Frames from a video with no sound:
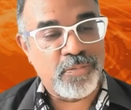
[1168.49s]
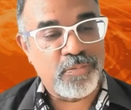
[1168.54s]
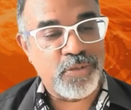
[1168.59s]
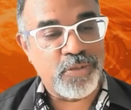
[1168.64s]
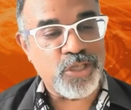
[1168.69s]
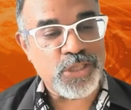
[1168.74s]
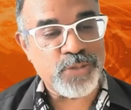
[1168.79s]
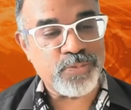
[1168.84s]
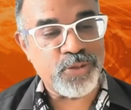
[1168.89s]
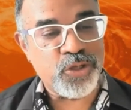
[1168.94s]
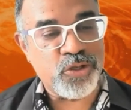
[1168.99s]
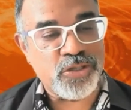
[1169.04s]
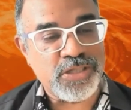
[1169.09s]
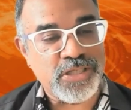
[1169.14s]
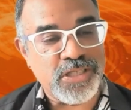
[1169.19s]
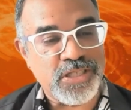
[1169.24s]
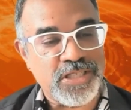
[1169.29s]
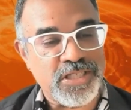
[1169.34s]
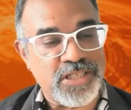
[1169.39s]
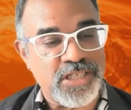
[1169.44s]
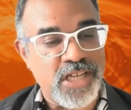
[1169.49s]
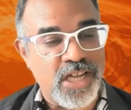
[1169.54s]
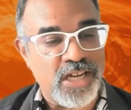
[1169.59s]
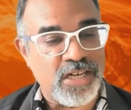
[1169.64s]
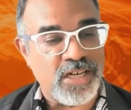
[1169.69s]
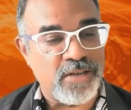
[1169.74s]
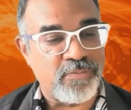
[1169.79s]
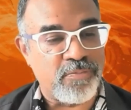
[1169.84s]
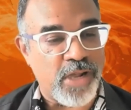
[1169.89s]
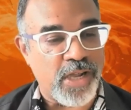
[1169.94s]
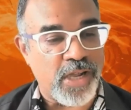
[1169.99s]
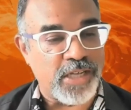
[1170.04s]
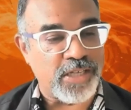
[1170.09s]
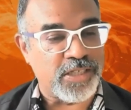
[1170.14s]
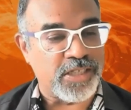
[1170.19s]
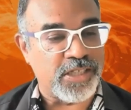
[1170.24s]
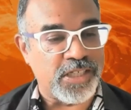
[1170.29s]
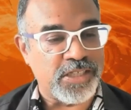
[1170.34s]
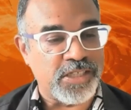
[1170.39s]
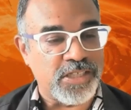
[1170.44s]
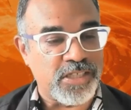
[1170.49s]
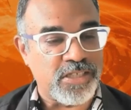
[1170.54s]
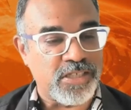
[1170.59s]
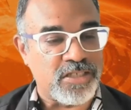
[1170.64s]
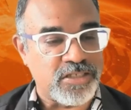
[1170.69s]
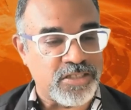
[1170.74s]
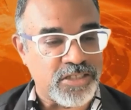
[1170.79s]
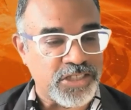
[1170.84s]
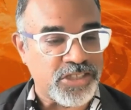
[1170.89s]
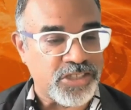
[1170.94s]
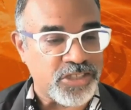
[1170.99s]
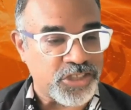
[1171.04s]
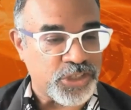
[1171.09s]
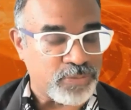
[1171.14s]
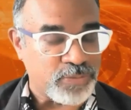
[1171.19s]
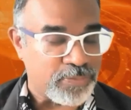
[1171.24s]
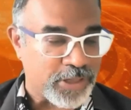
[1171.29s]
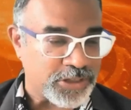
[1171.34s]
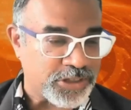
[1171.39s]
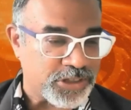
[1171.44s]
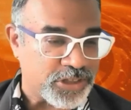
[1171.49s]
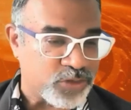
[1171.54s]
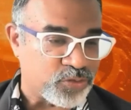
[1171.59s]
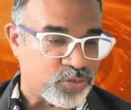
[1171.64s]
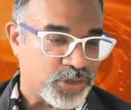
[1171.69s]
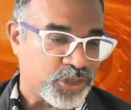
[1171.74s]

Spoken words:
Because POC is done by an internal research budget,